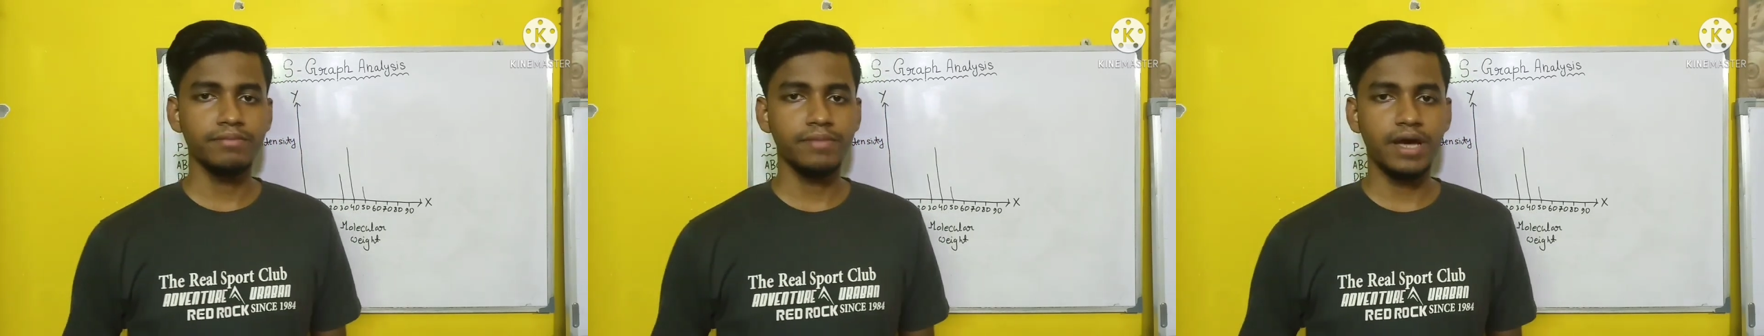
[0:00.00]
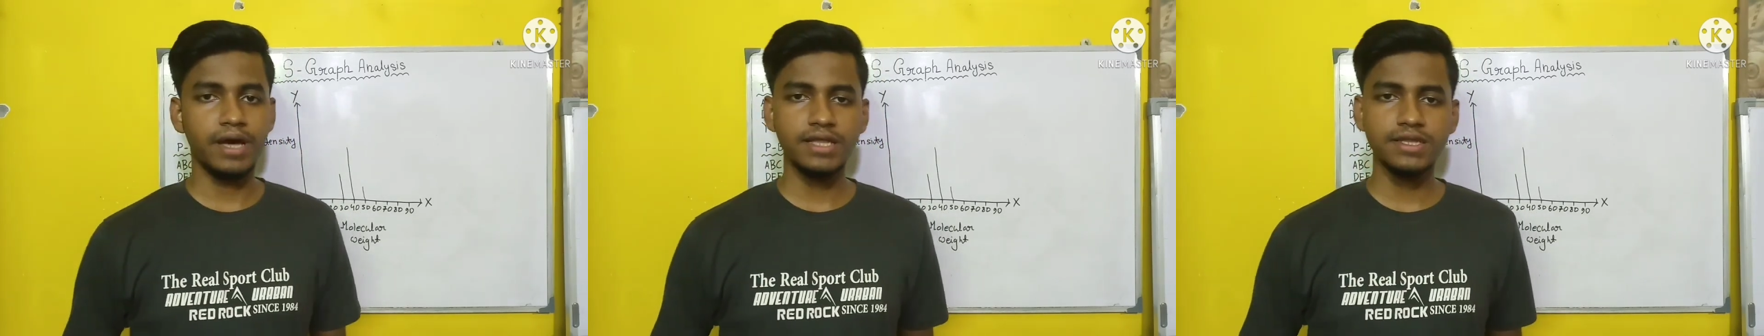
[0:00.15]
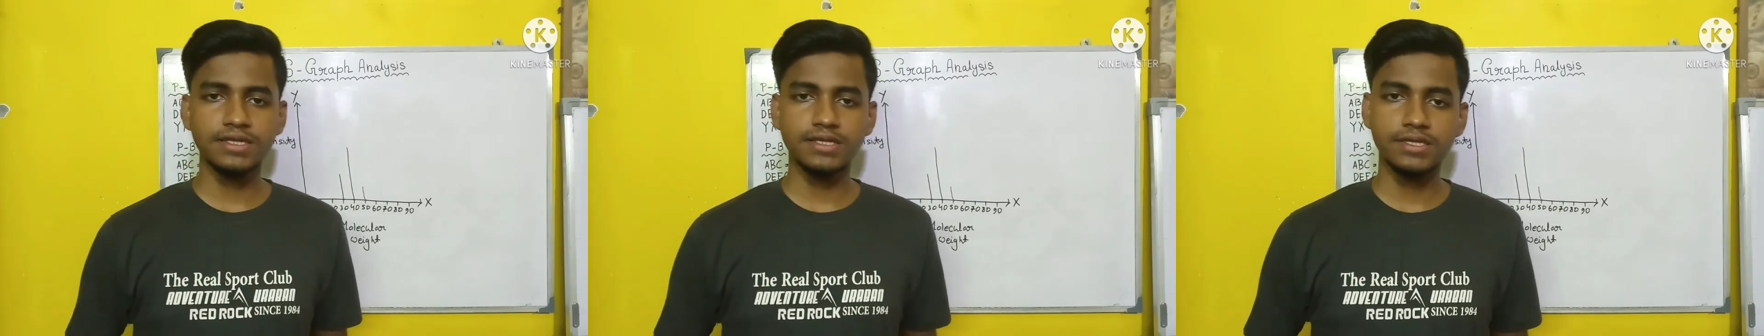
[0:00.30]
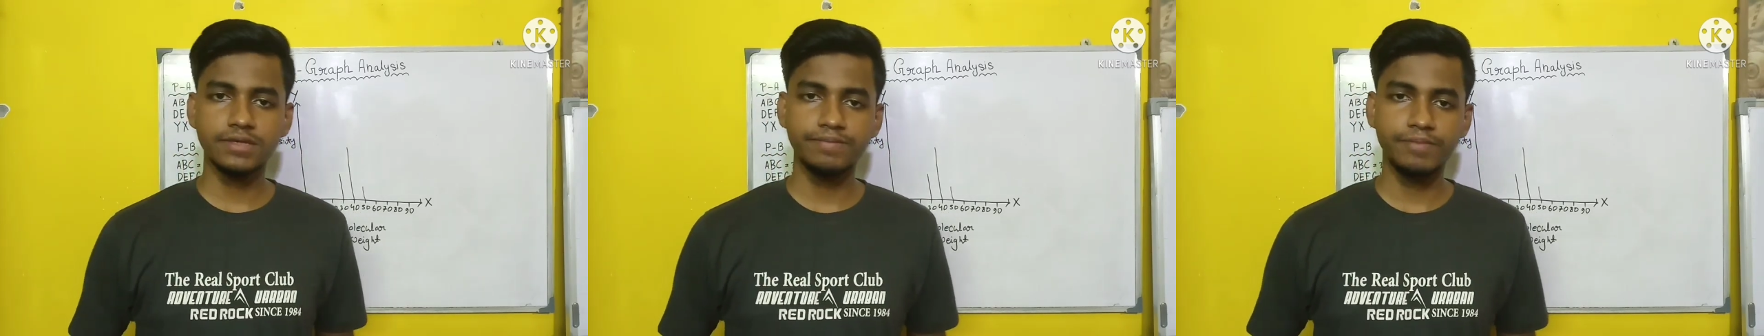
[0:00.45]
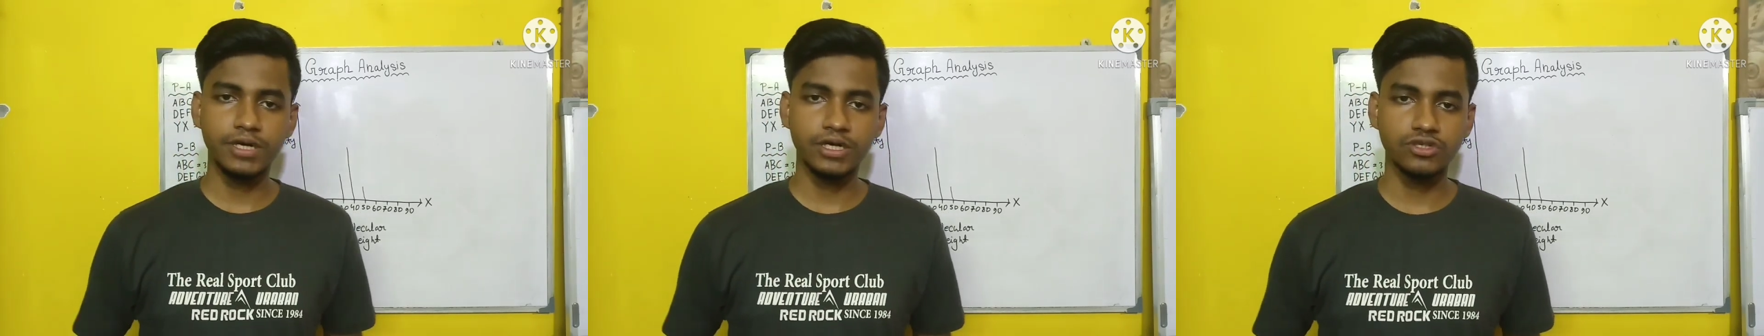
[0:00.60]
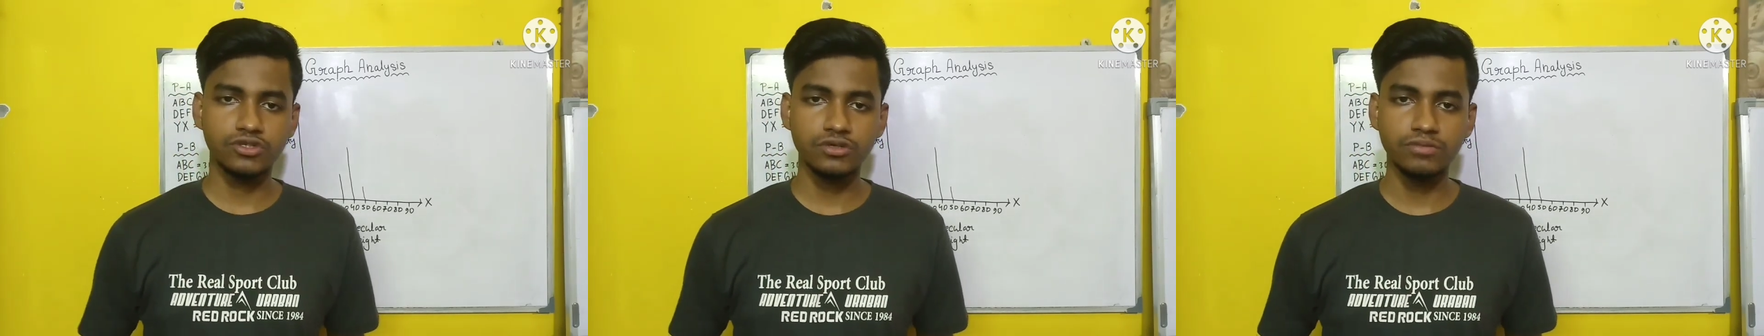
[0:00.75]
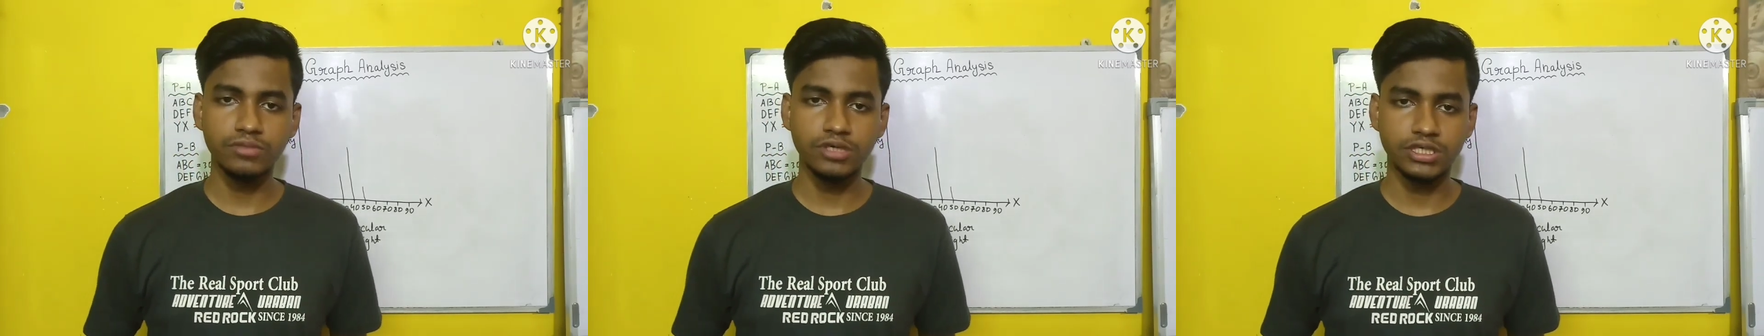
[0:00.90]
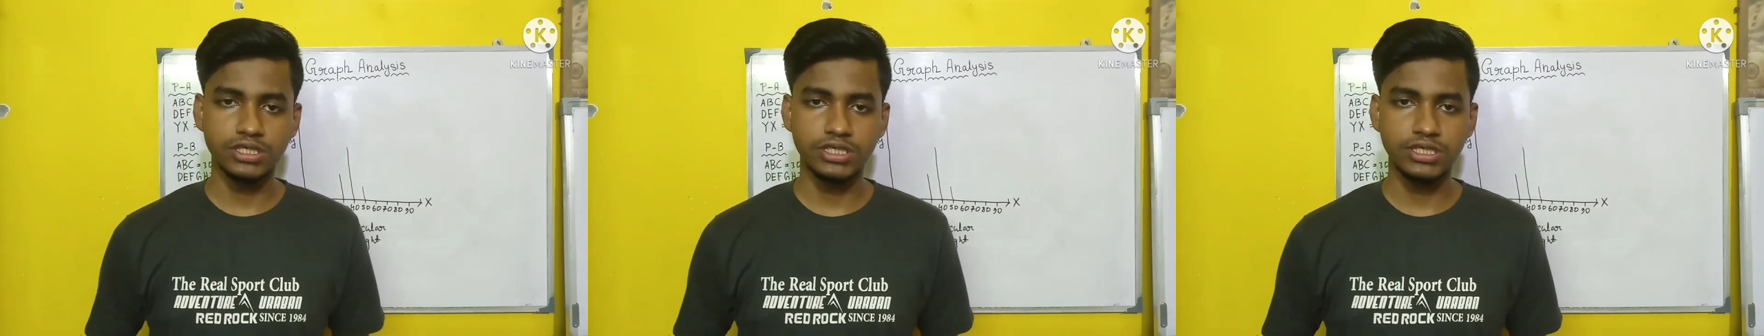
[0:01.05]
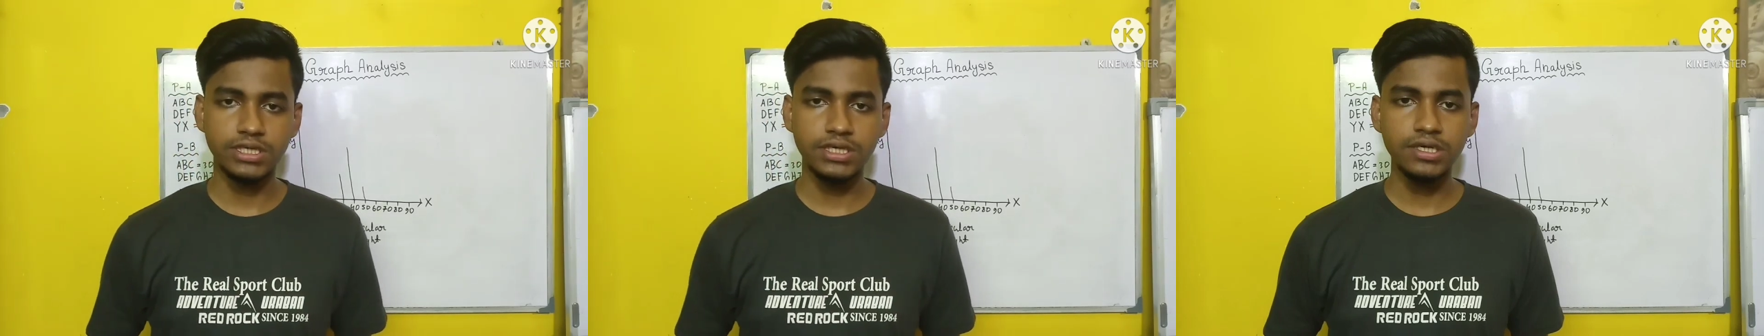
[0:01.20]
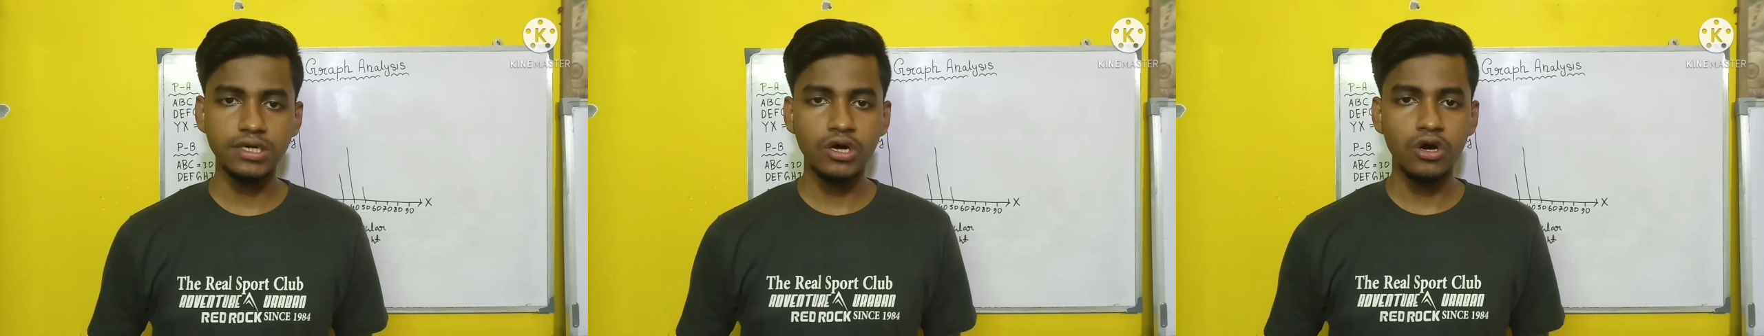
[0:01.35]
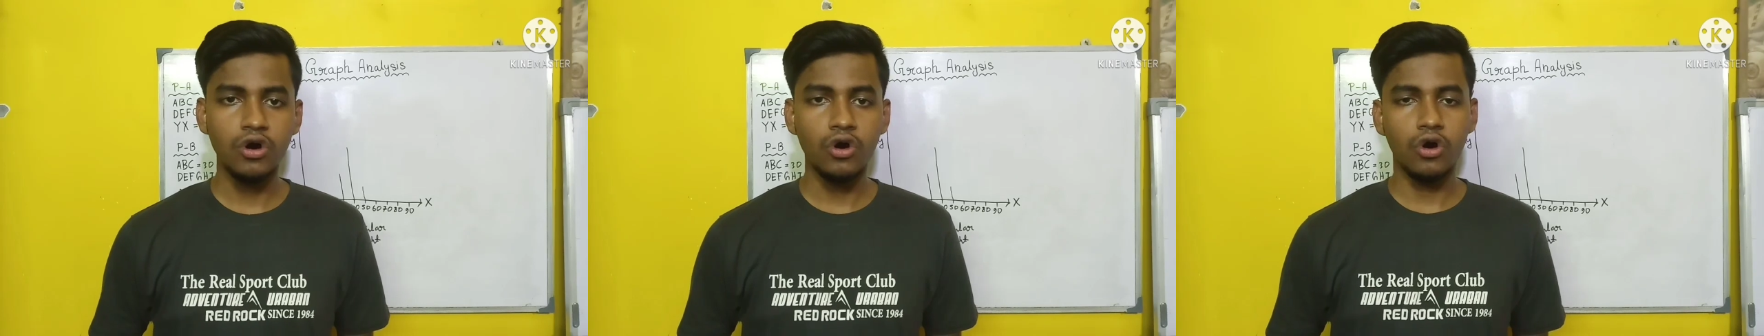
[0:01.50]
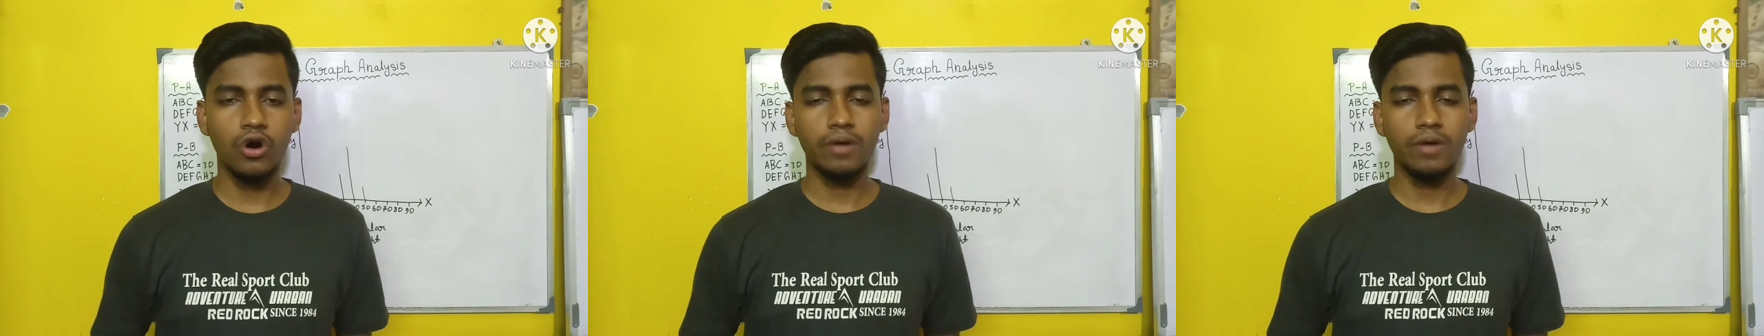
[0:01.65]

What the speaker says: mass spectrometry